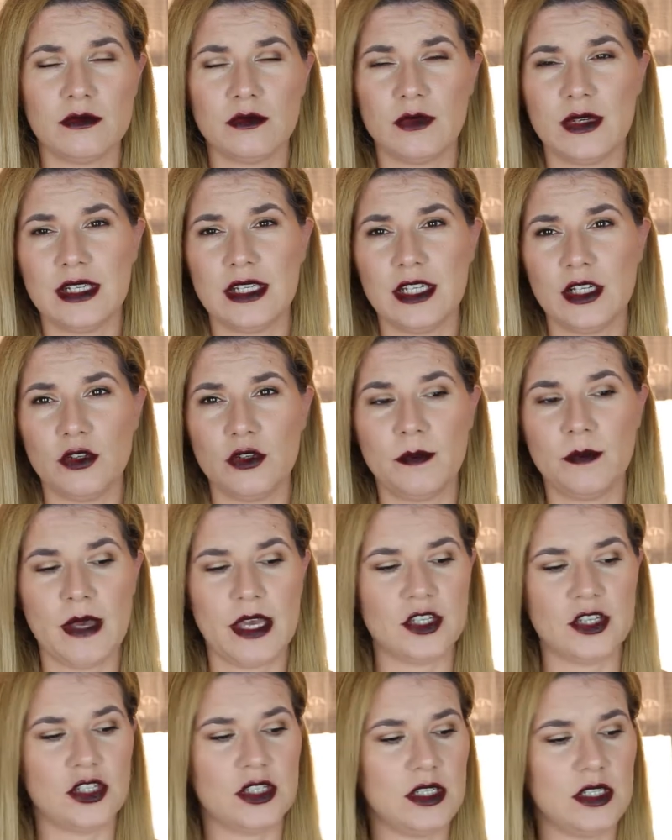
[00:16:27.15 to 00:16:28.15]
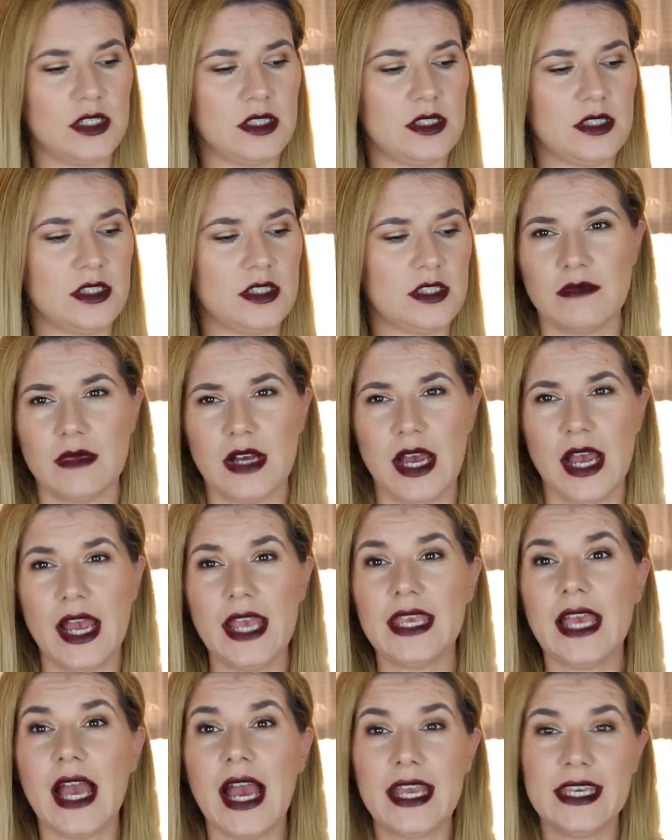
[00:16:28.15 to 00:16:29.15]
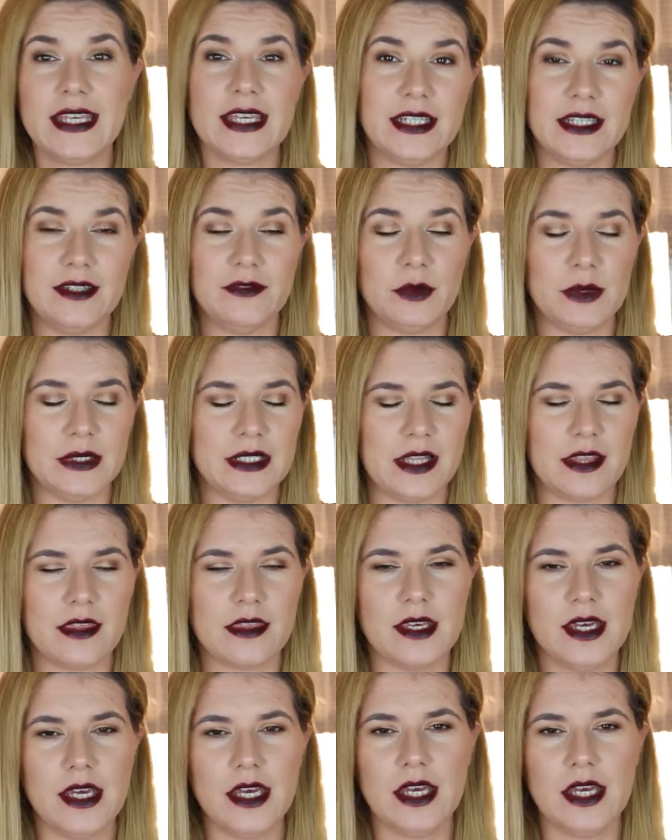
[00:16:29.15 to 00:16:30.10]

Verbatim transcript: when they look patchy. It's, I, I can live with it.